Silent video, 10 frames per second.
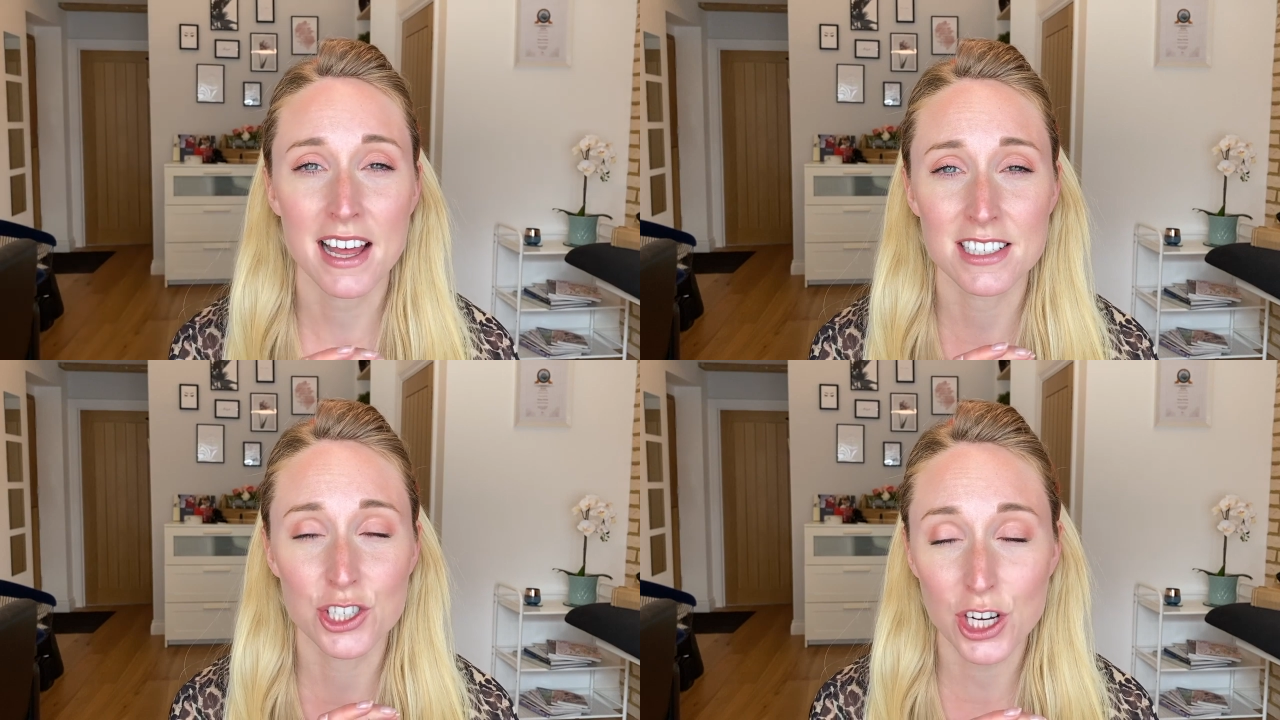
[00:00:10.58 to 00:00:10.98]

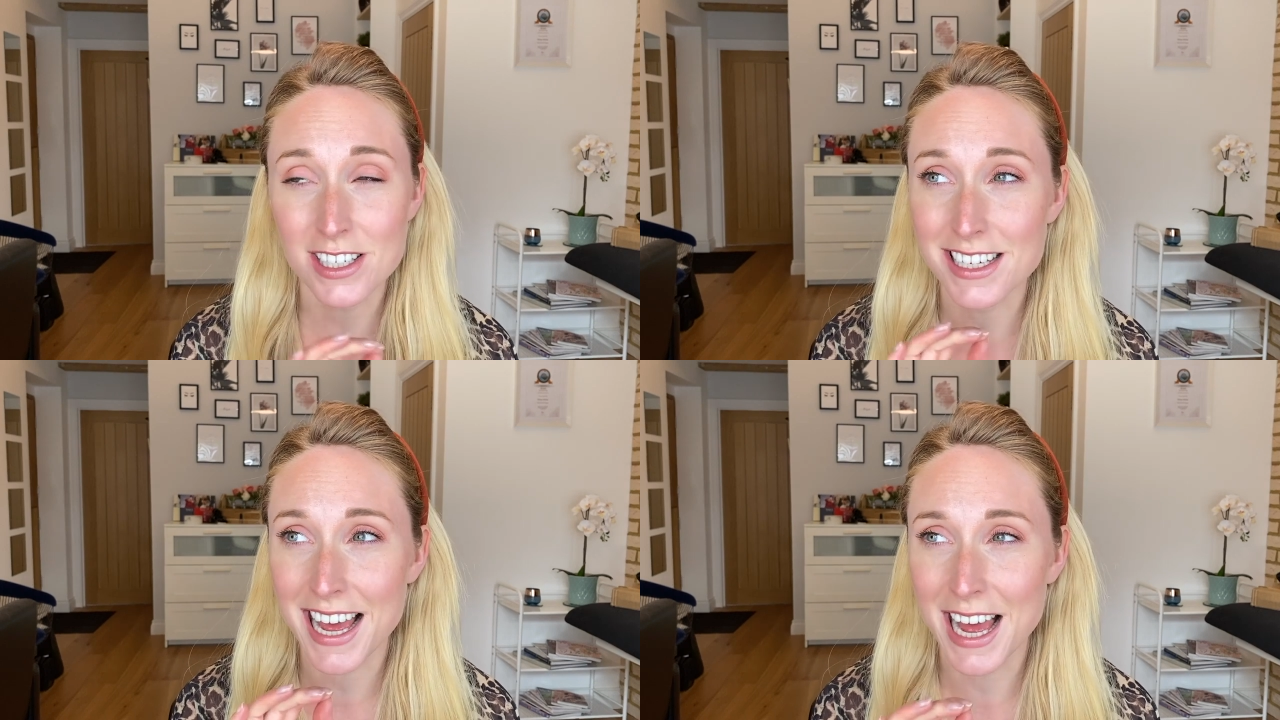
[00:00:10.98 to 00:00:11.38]
just
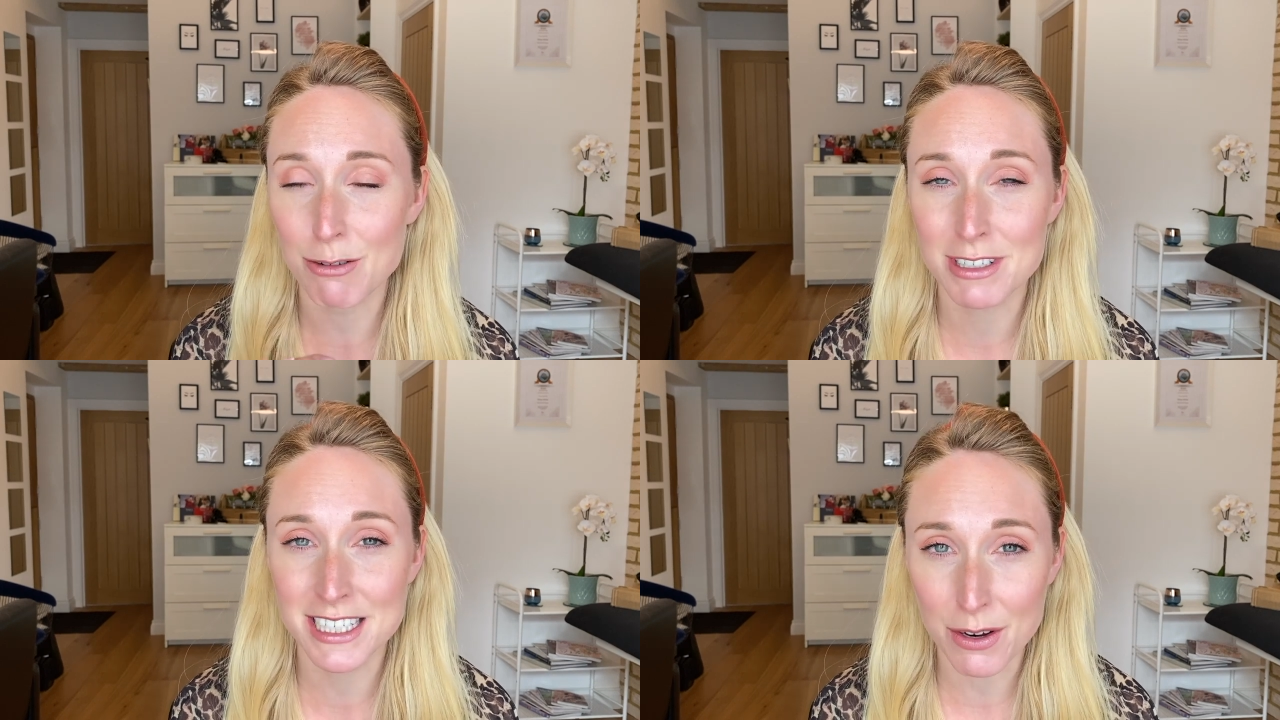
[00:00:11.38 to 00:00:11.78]
to how
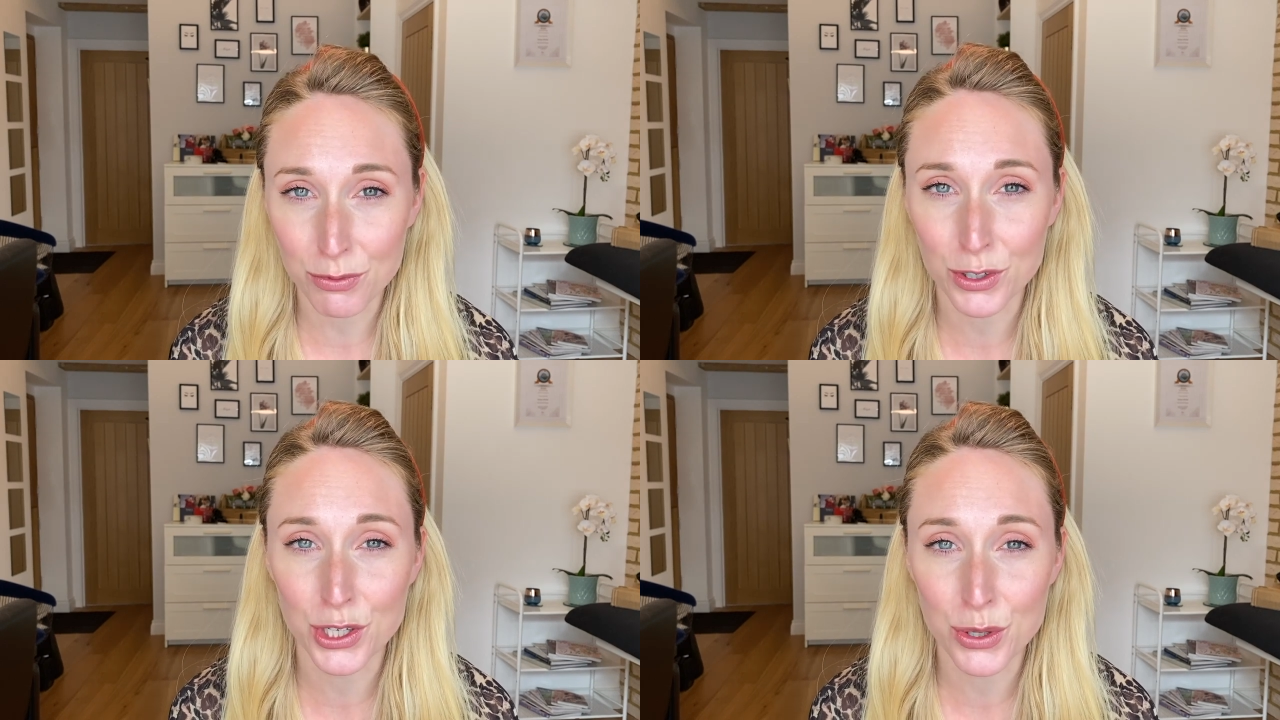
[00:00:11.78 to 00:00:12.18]

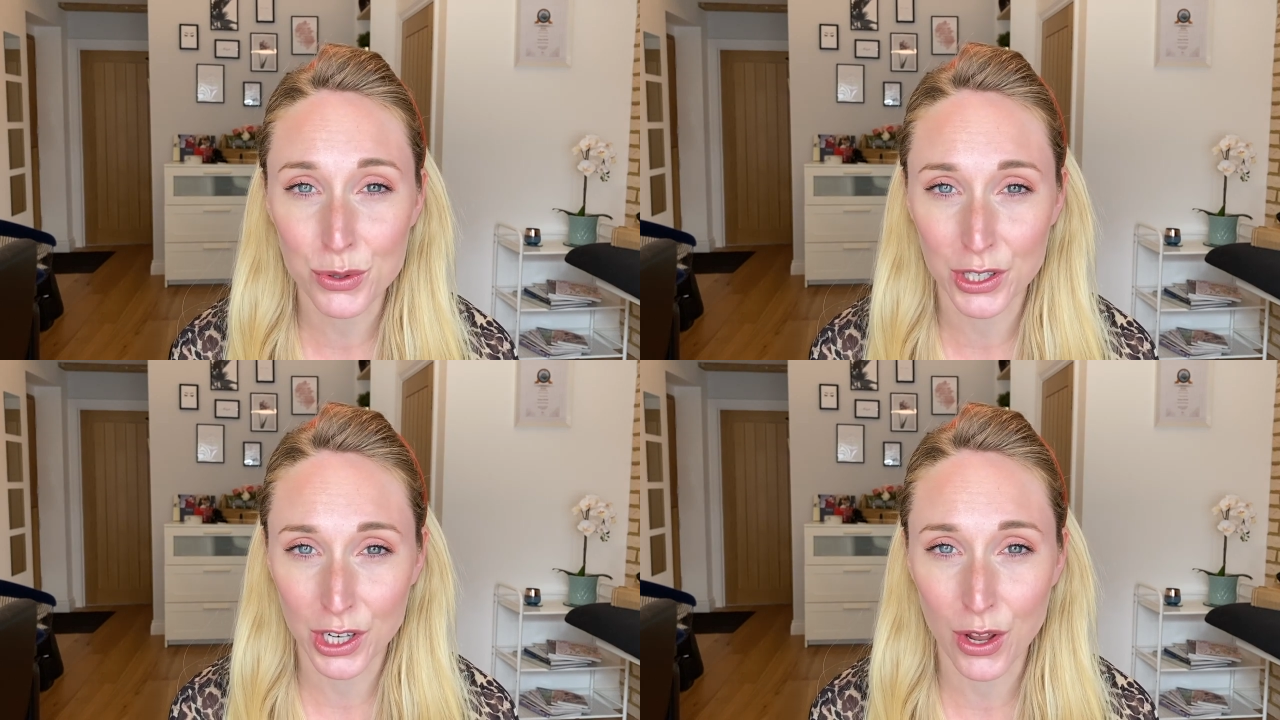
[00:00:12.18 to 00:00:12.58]
different you
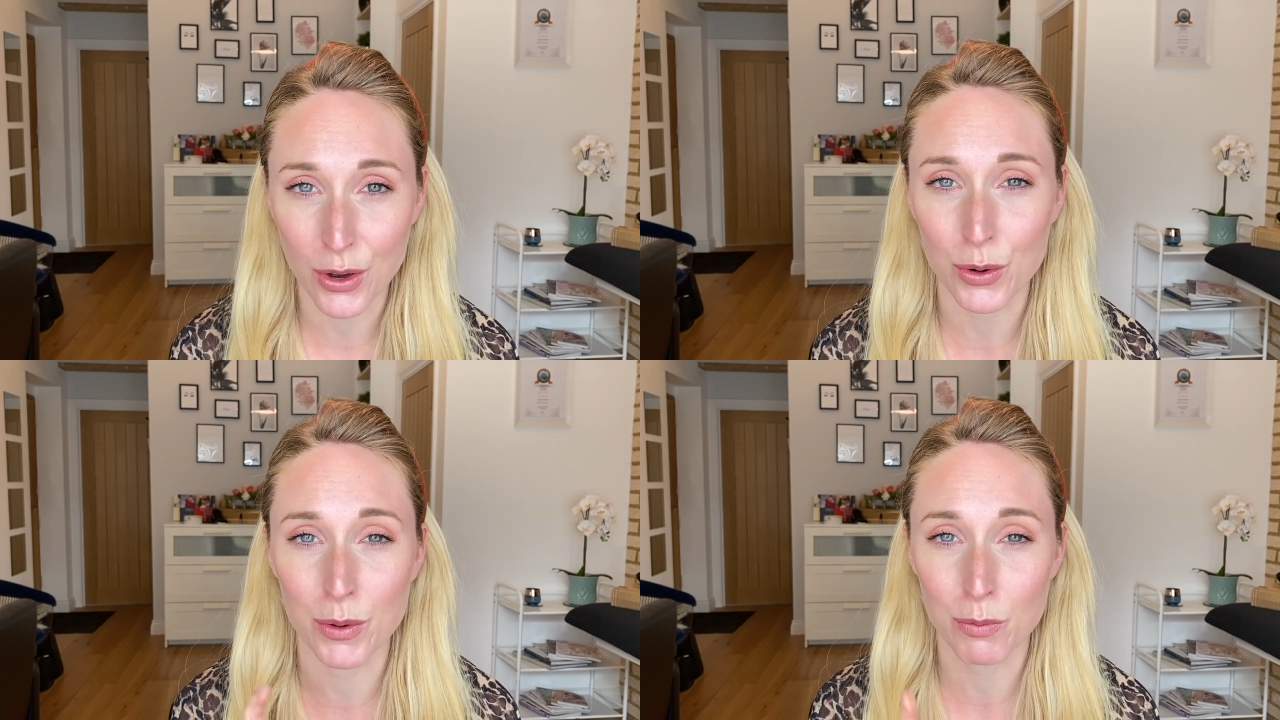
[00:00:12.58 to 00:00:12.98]
can
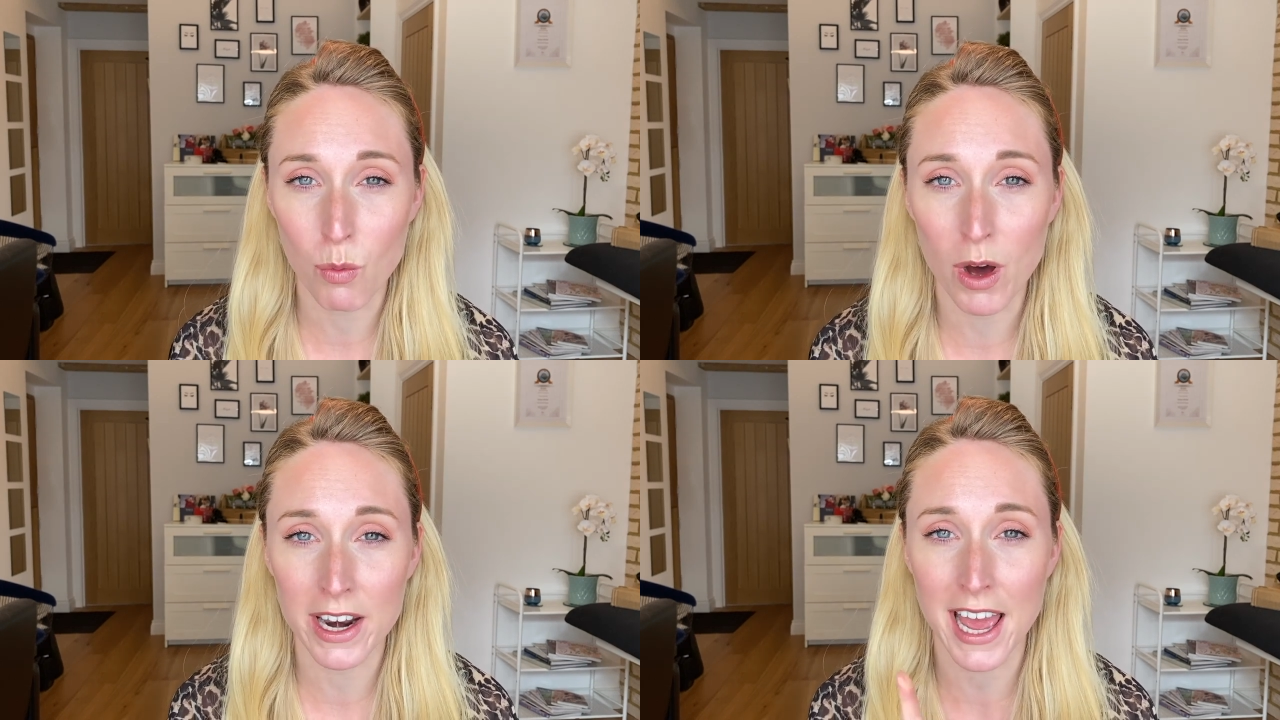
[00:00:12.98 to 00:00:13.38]
look with
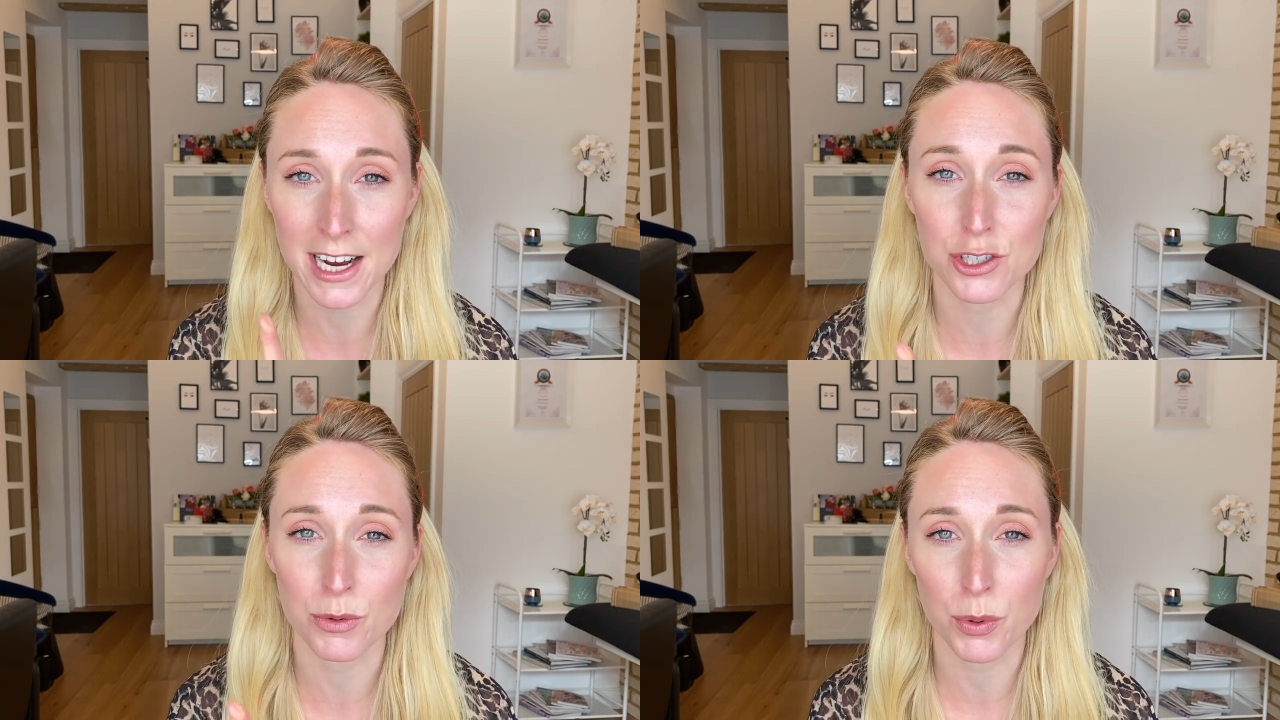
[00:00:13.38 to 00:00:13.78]
one
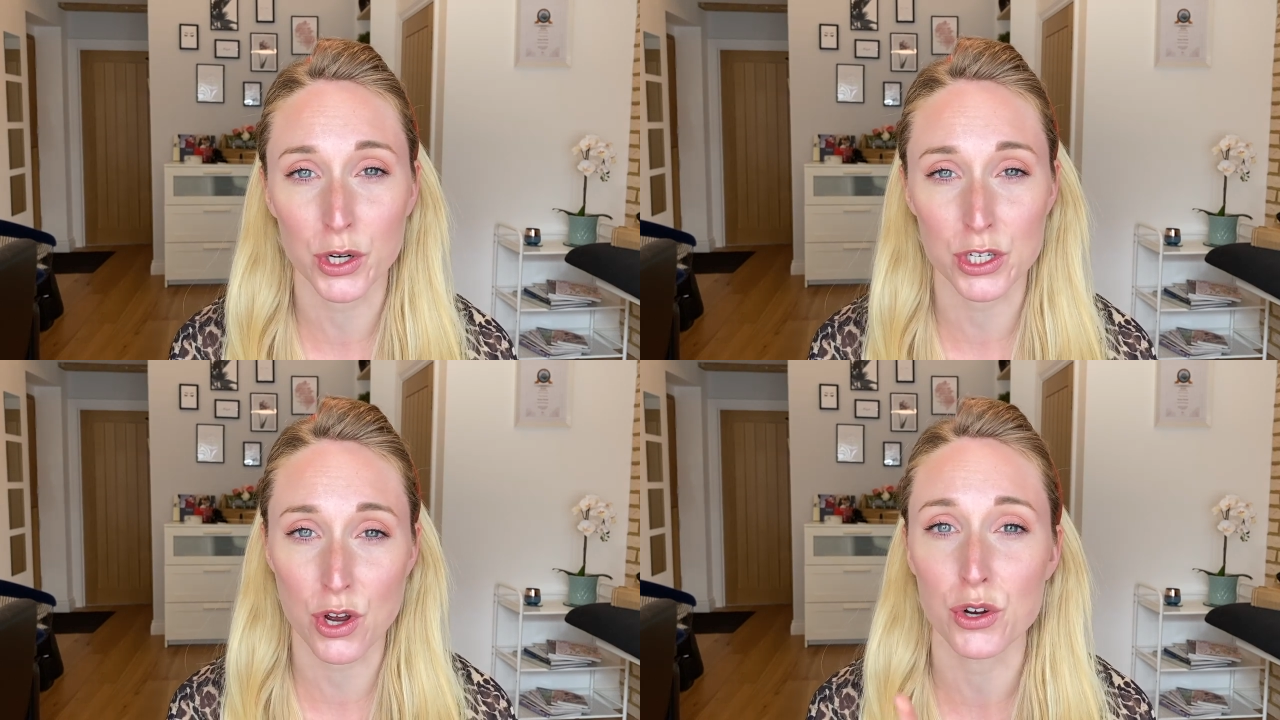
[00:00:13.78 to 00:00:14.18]
extra
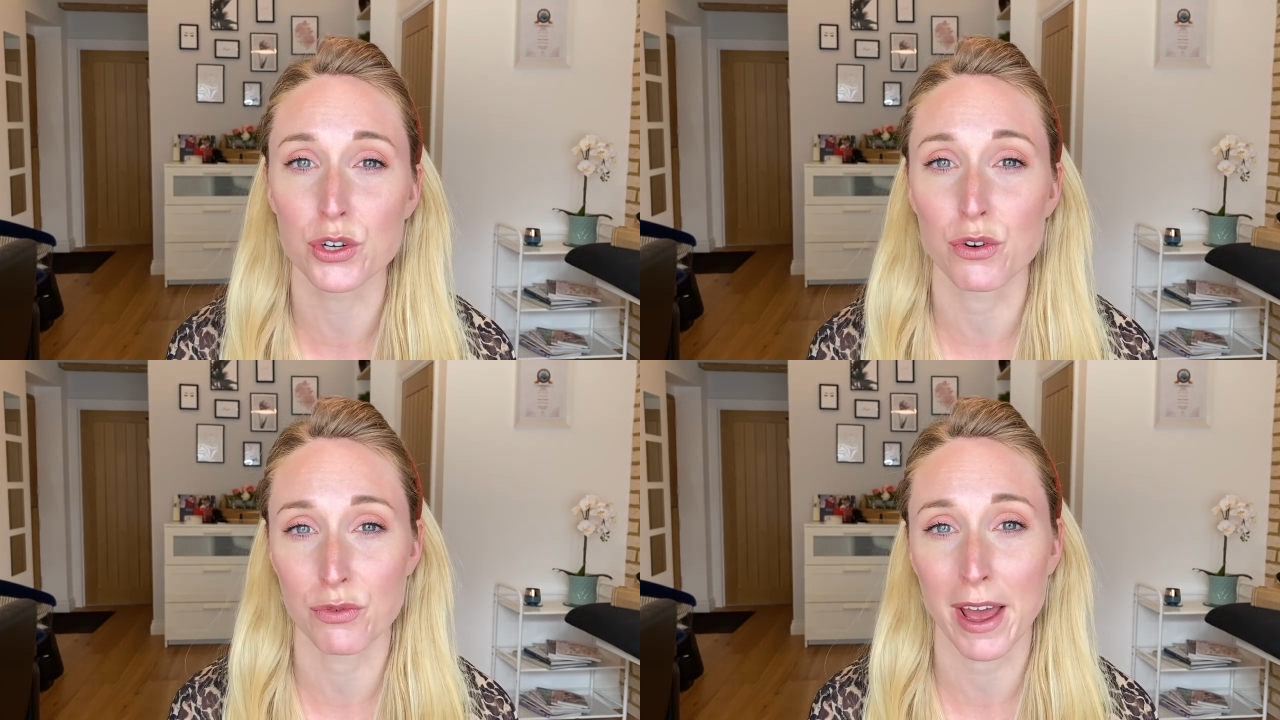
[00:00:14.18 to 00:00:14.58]
product on
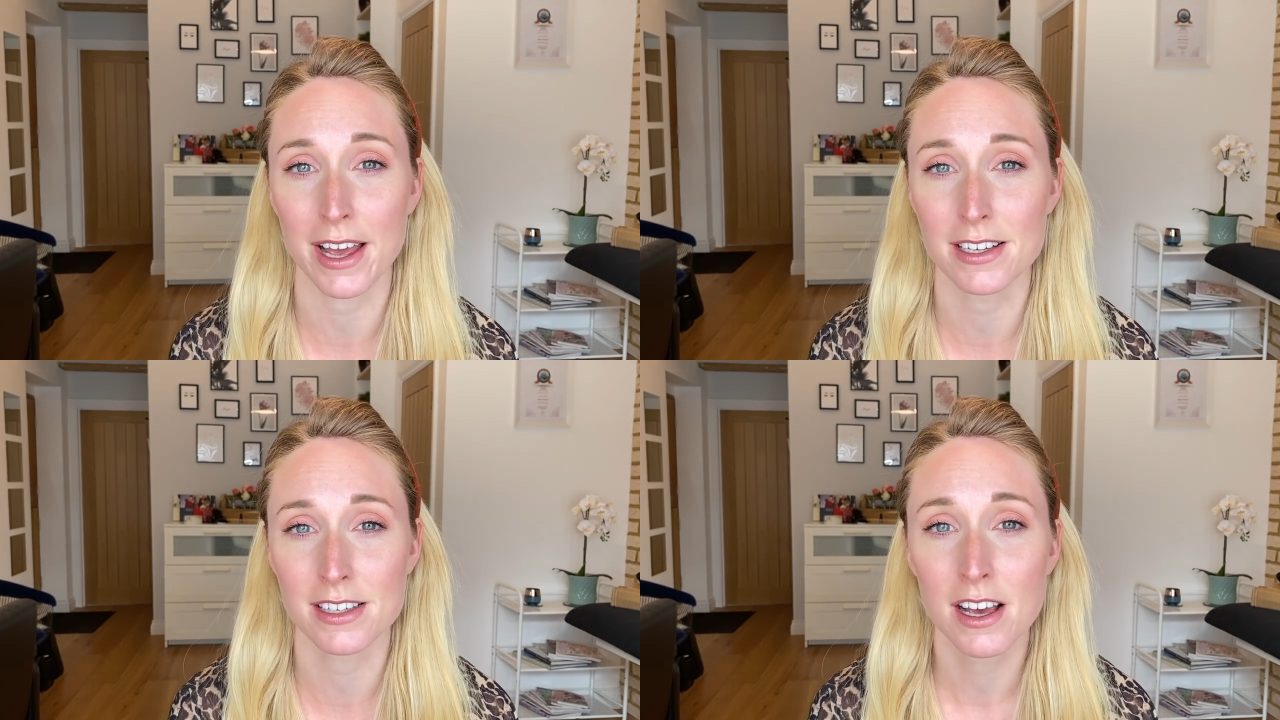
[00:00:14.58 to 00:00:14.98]
your
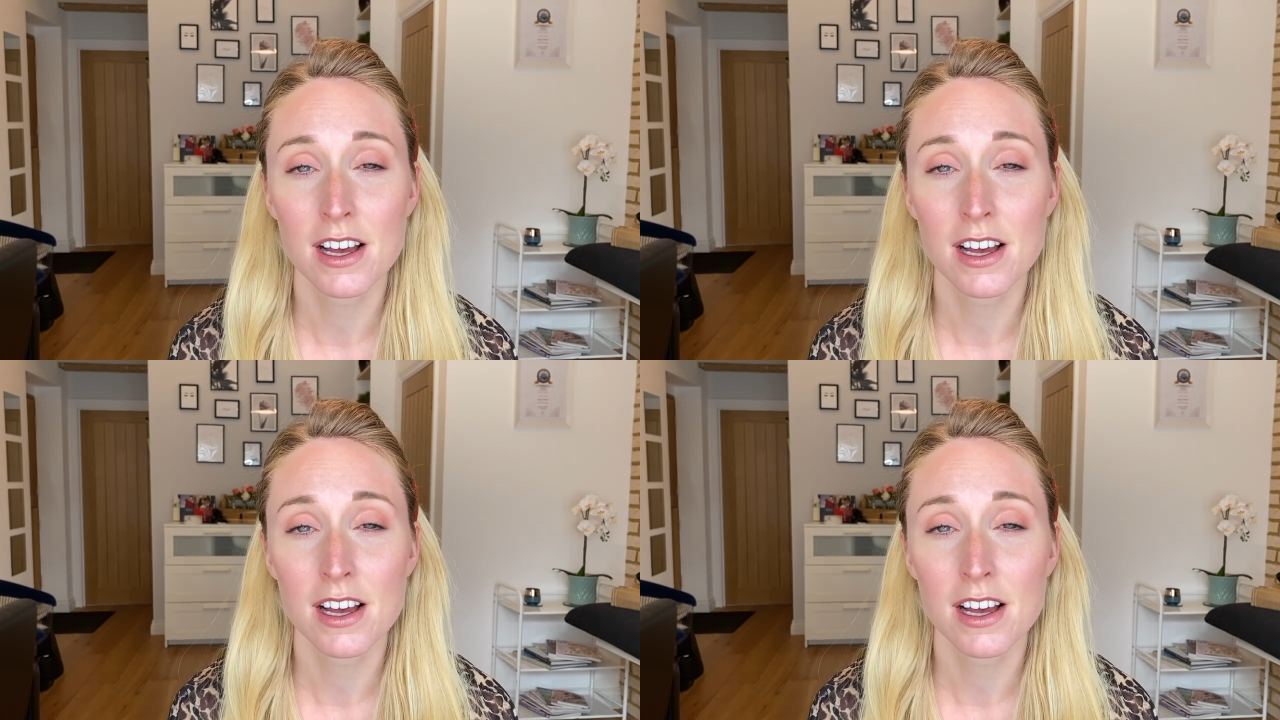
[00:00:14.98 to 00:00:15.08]
face.